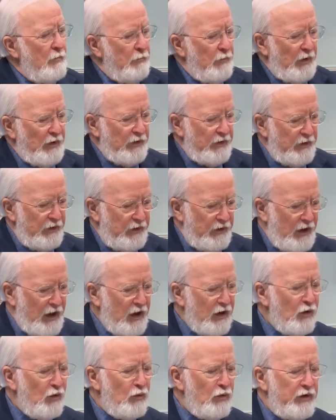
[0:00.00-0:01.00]
But
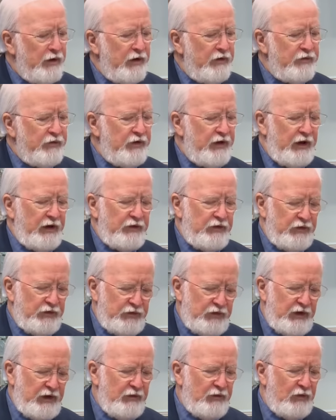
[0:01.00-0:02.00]
not only is he a
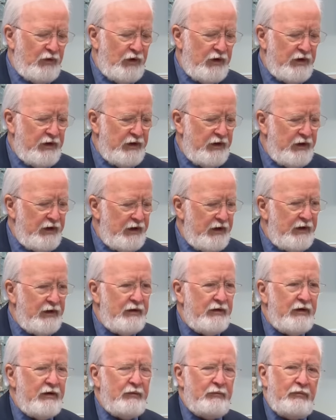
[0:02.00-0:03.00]
deceiver,
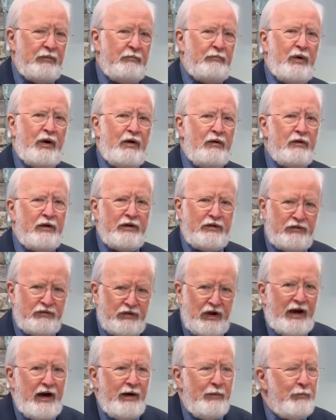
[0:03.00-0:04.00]
he apparently
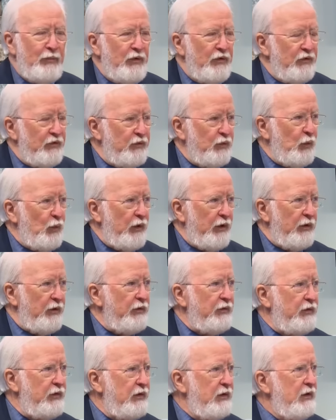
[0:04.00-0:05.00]
tampers
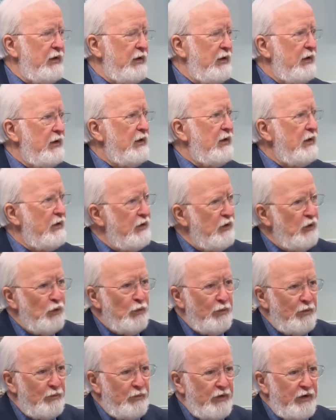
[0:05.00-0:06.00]
with
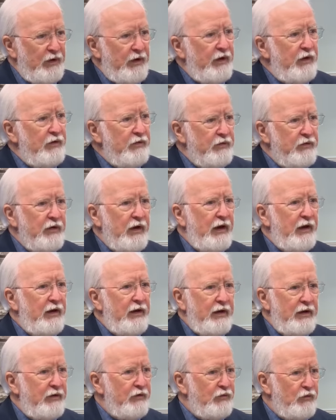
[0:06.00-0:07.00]
human beings and,
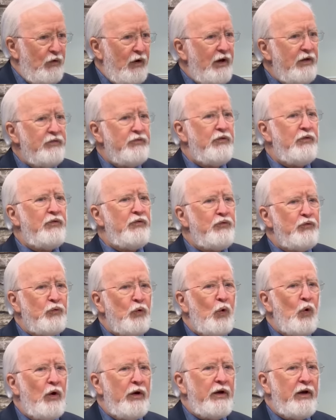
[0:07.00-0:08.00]
and tries to
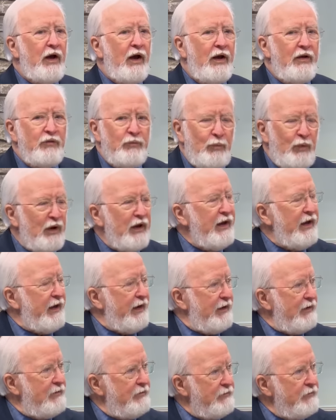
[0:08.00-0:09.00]
destroy God's
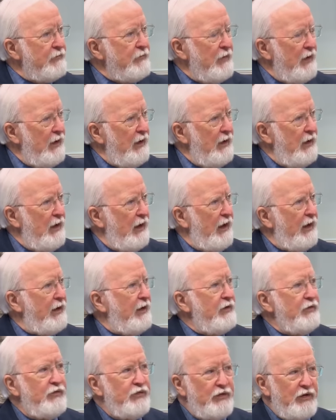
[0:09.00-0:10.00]
plan. Mm-hmm. And
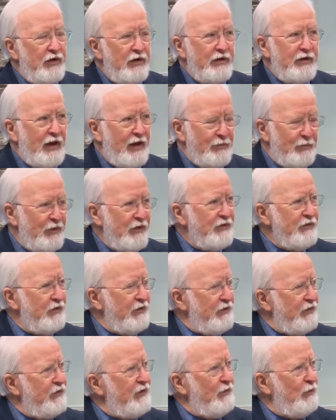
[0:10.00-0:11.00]
he's still in that
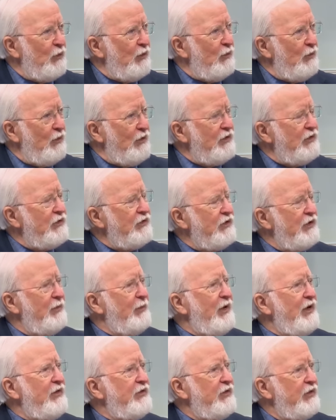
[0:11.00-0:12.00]
business, which is an
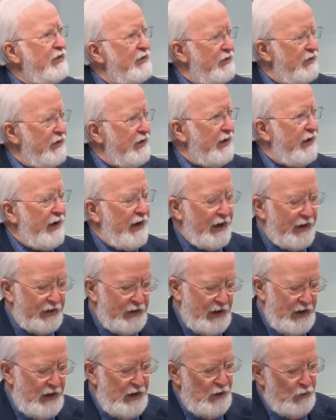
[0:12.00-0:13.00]
amazing thing, and
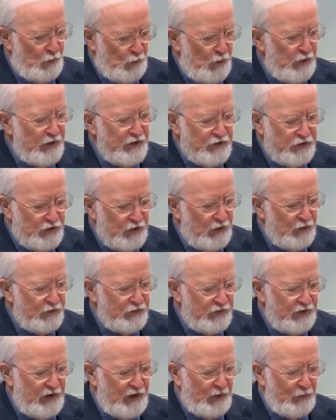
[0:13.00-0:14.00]
really
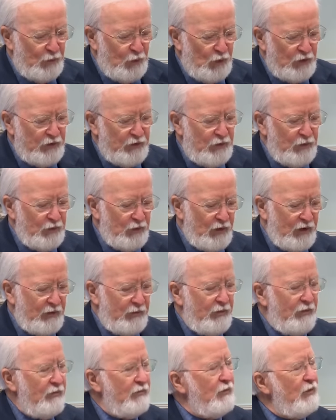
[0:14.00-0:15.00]
shows up when you uh,
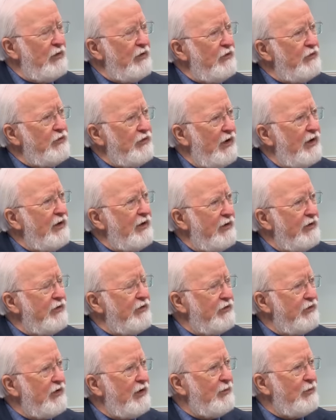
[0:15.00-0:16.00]
when you study
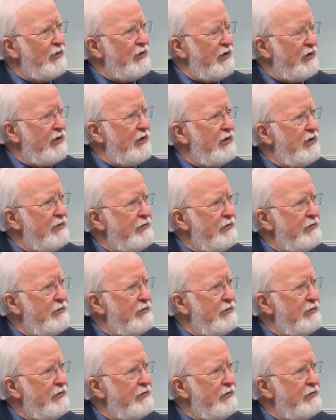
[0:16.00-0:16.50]
this subject.